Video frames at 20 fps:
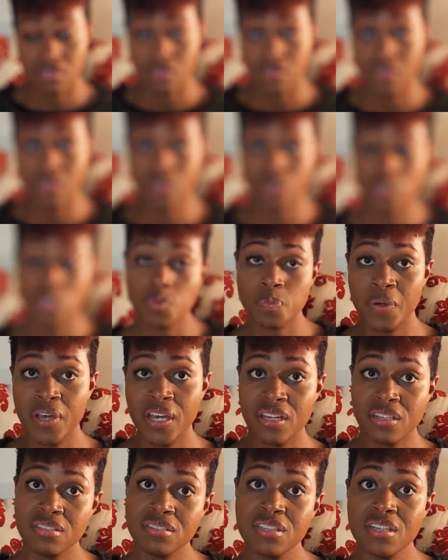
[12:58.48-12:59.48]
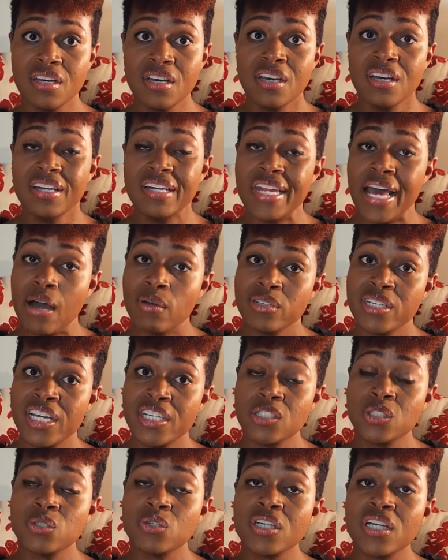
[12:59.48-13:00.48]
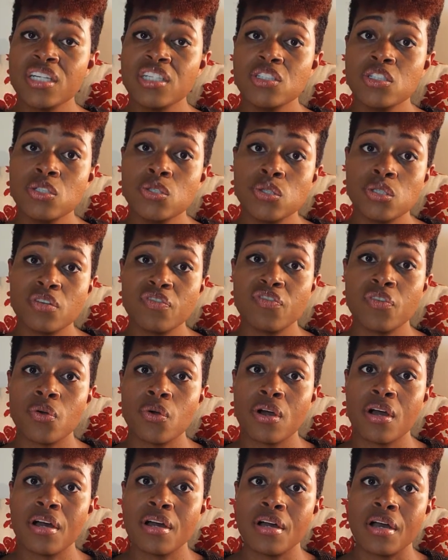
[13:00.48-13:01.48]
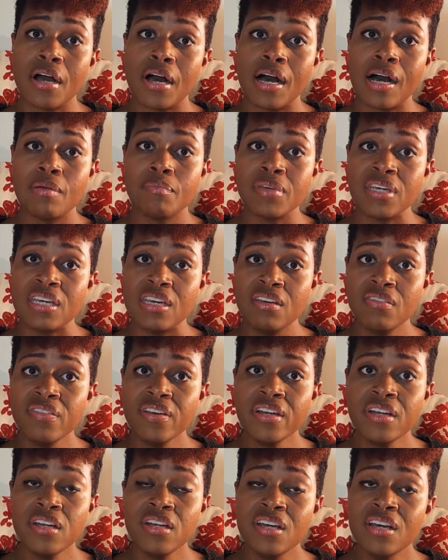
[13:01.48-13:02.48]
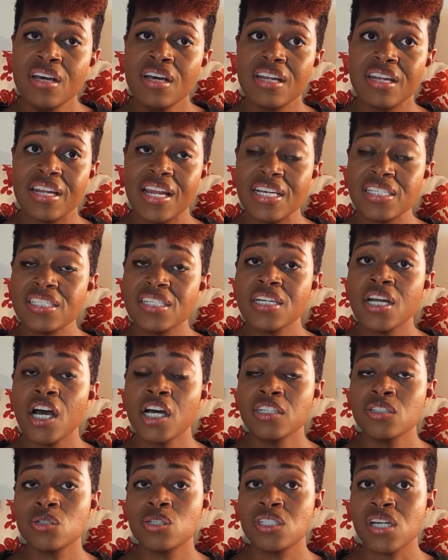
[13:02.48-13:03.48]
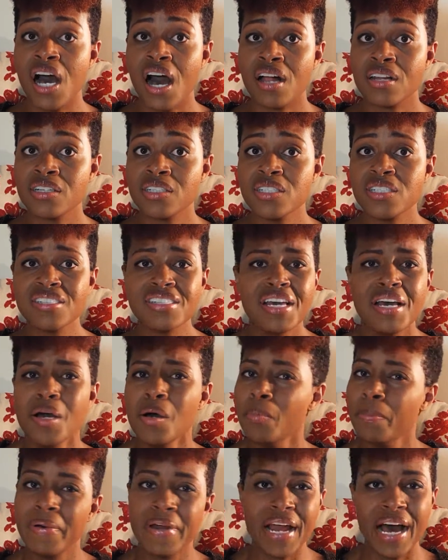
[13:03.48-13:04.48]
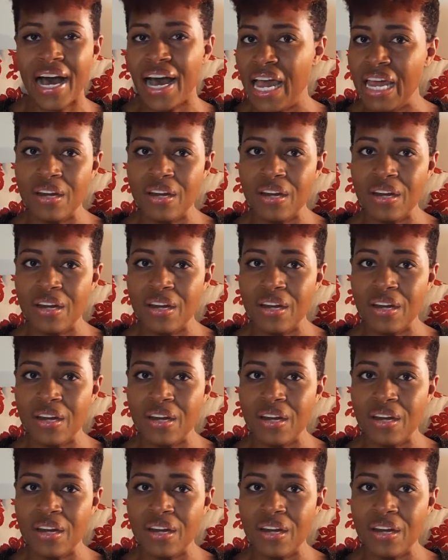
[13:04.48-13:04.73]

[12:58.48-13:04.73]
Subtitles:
You'll spend, nowadays you can get a juicer for even less than $100, but I